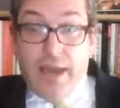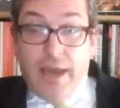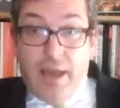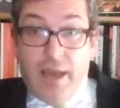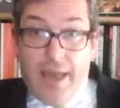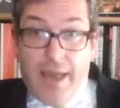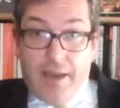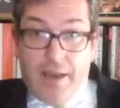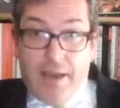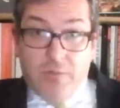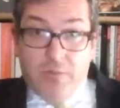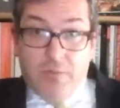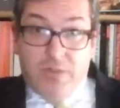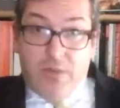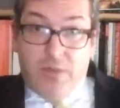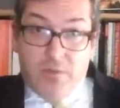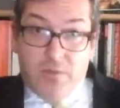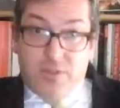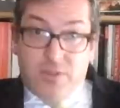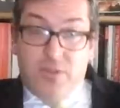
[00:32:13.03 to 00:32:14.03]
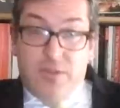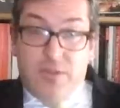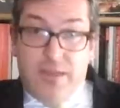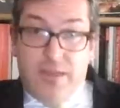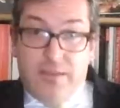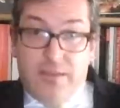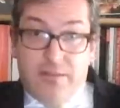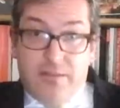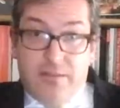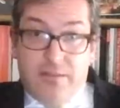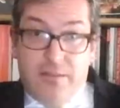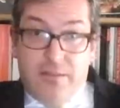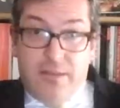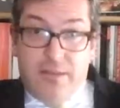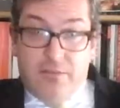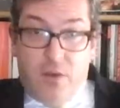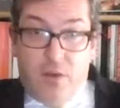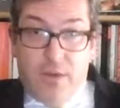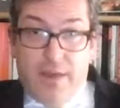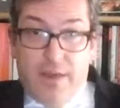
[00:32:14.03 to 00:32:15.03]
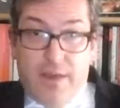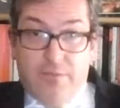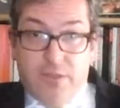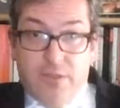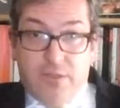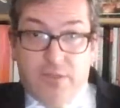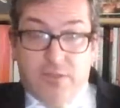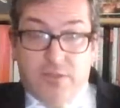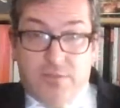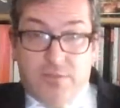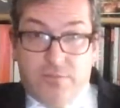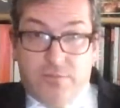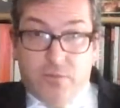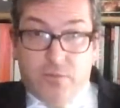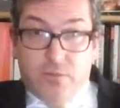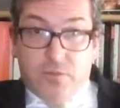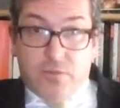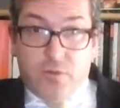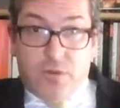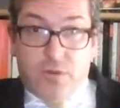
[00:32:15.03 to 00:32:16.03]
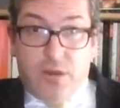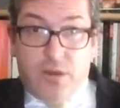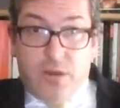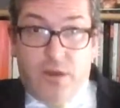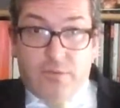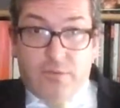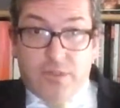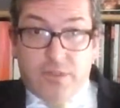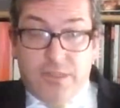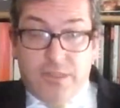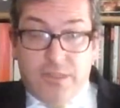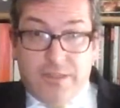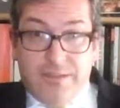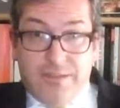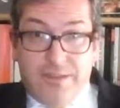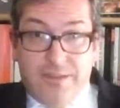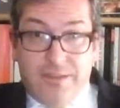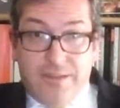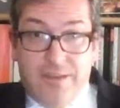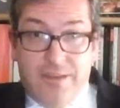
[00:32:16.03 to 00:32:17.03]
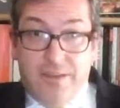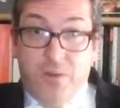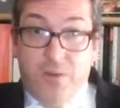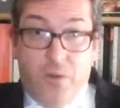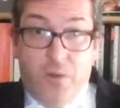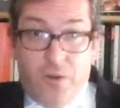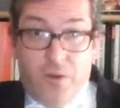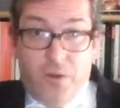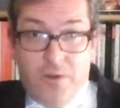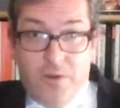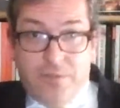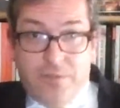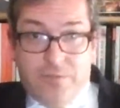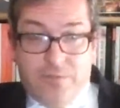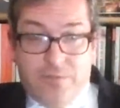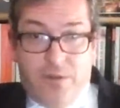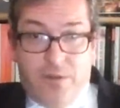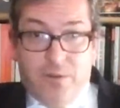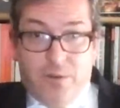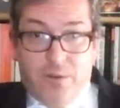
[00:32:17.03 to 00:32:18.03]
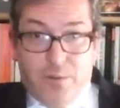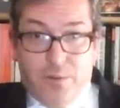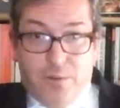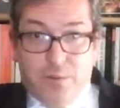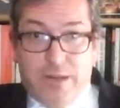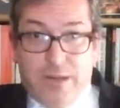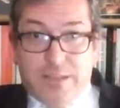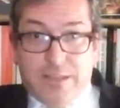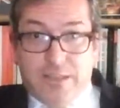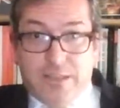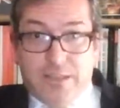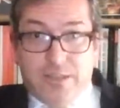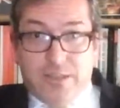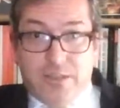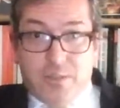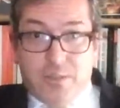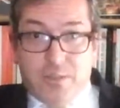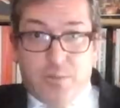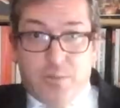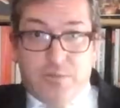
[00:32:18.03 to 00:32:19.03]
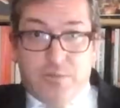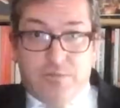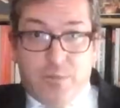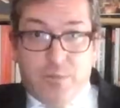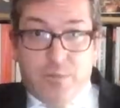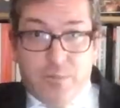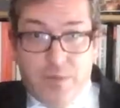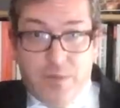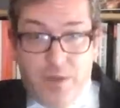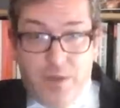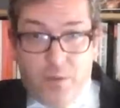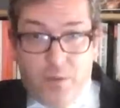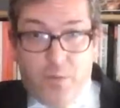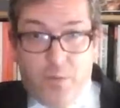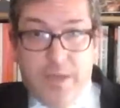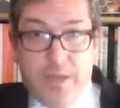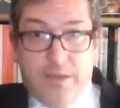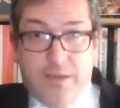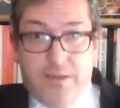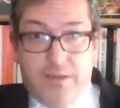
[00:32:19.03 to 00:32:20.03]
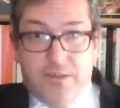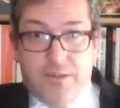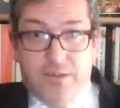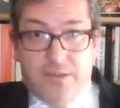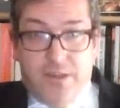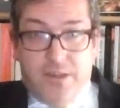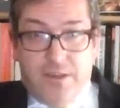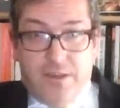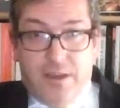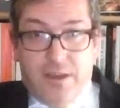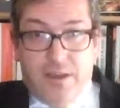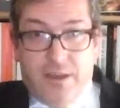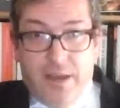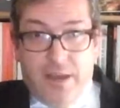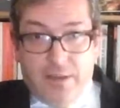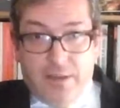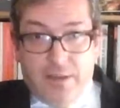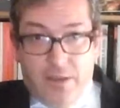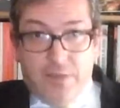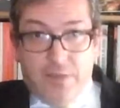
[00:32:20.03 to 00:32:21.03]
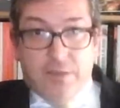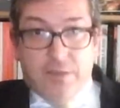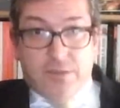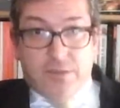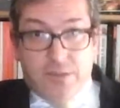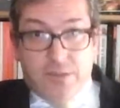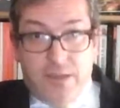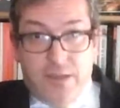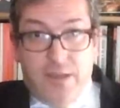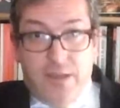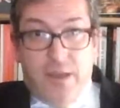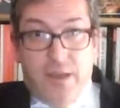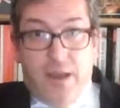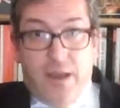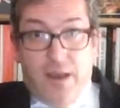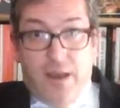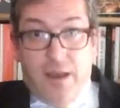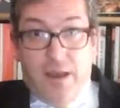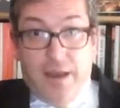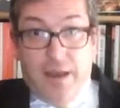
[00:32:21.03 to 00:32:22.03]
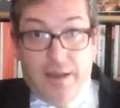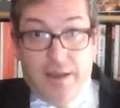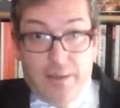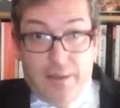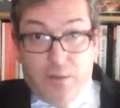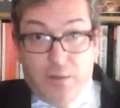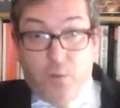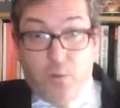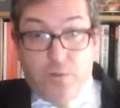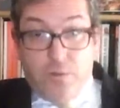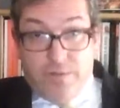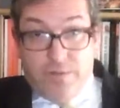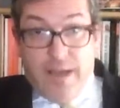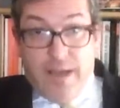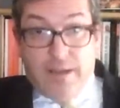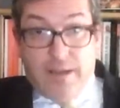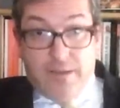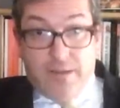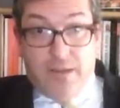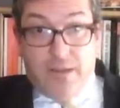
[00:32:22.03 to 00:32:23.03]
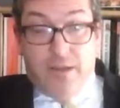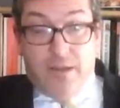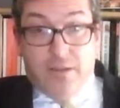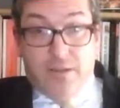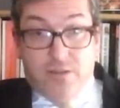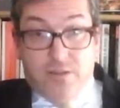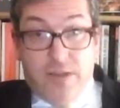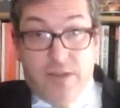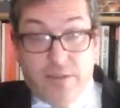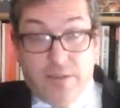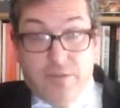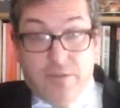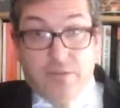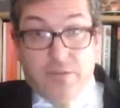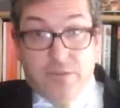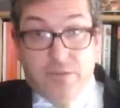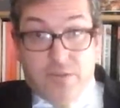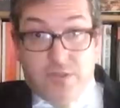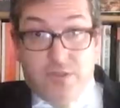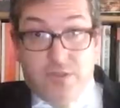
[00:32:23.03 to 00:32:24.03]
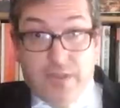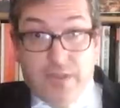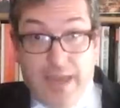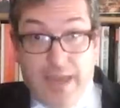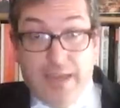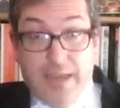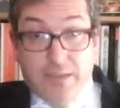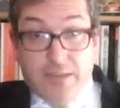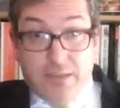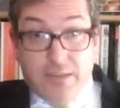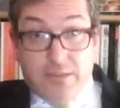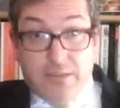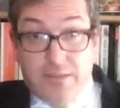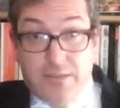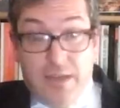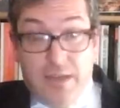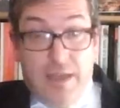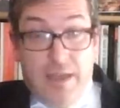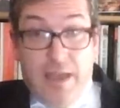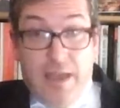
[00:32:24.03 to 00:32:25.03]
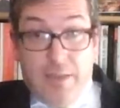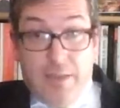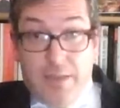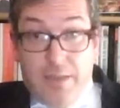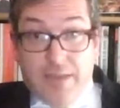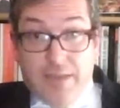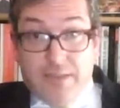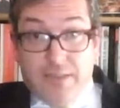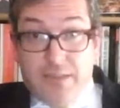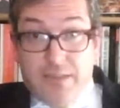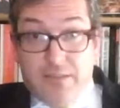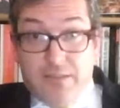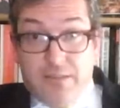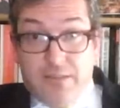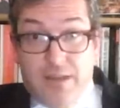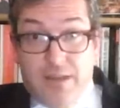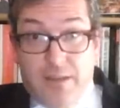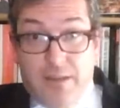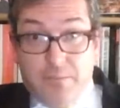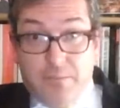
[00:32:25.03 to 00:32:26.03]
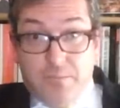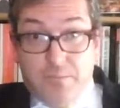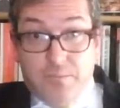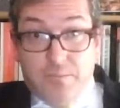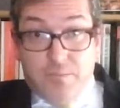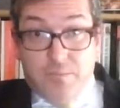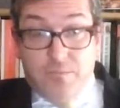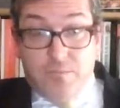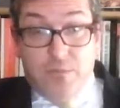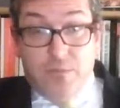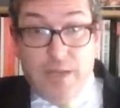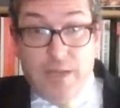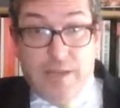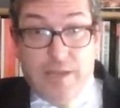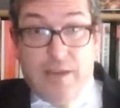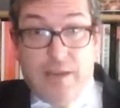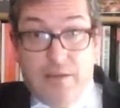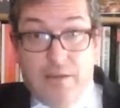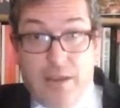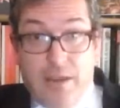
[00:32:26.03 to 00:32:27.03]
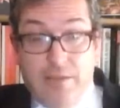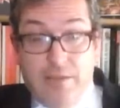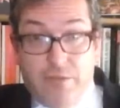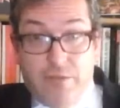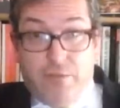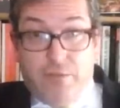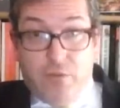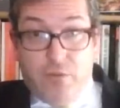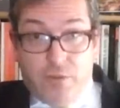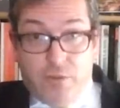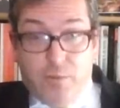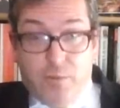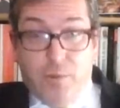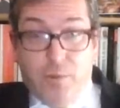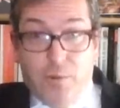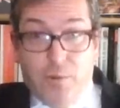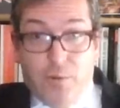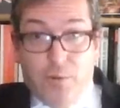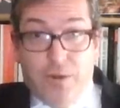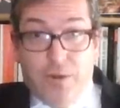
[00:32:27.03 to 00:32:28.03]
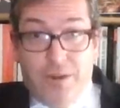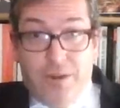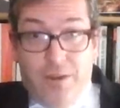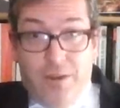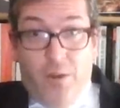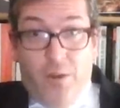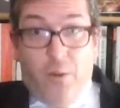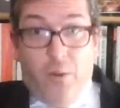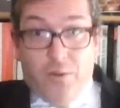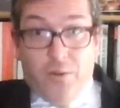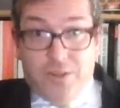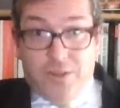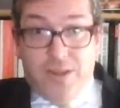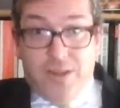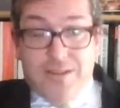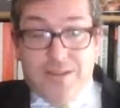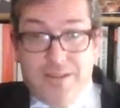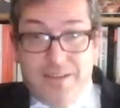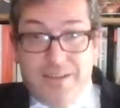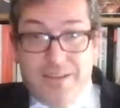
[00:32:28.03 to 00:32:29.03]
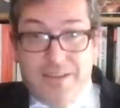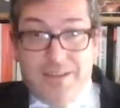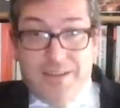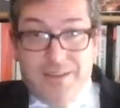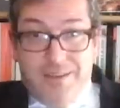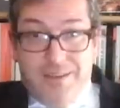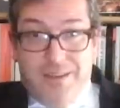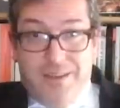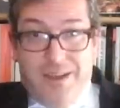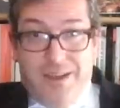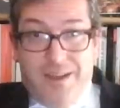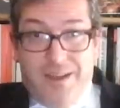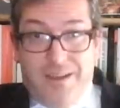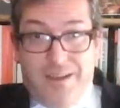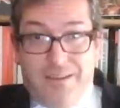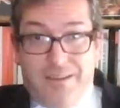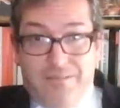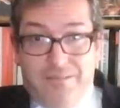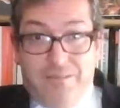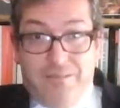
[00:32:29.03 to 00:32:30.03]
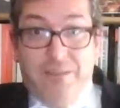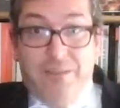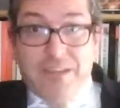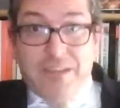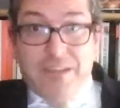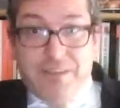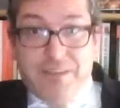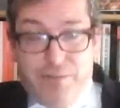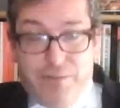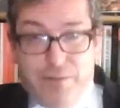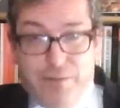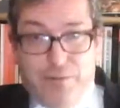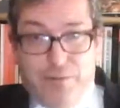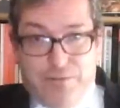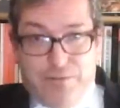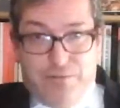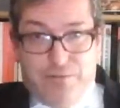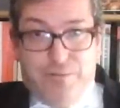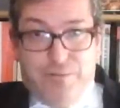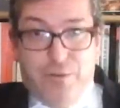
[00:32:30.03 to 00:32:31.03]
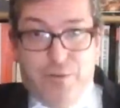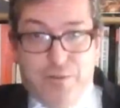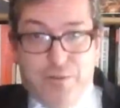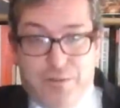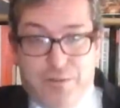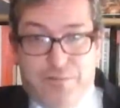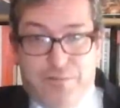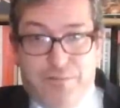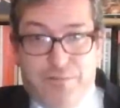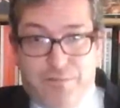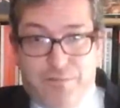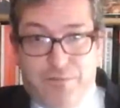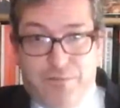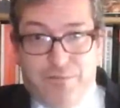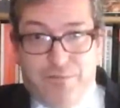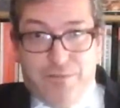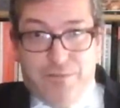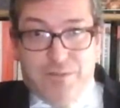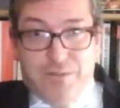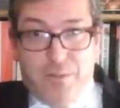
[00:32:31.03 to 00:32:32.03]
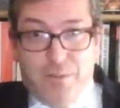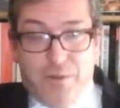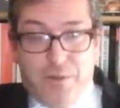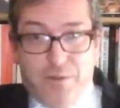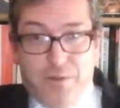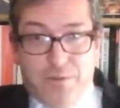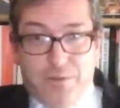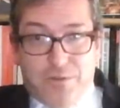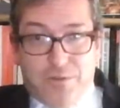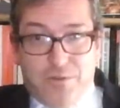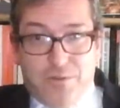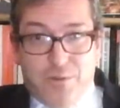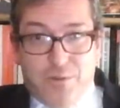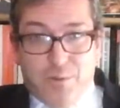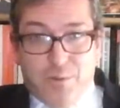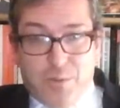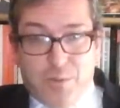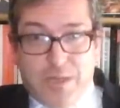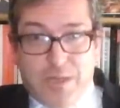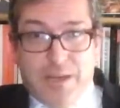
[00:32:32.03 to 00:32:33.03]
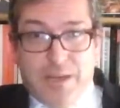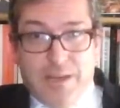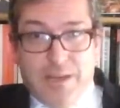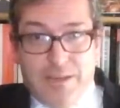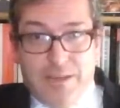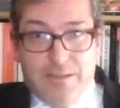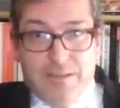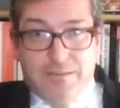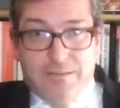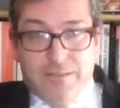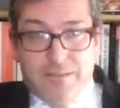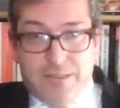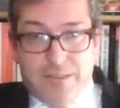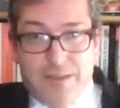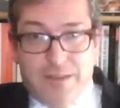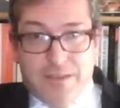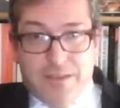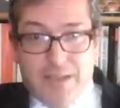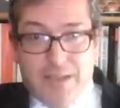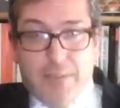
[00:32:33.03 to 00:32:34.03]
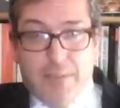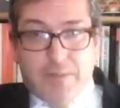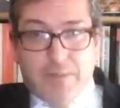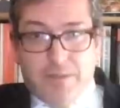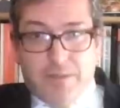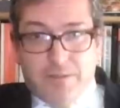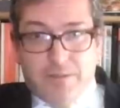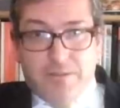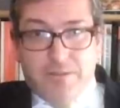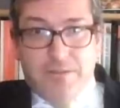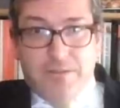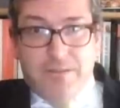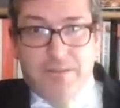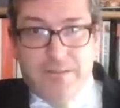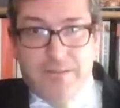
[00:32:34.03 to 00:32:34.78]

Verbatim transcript: And I, and I would say also the the growing evidence of forced organ harvesting, not only from Falun Gong practitioners but from Uyghurs uh, uh and others. Uh, and I think all of that uh, strengthens the case and and makes it um, really irrefutable or or certainly uh, very difficult to refute if, for, for someone who's who's particularly skeptical.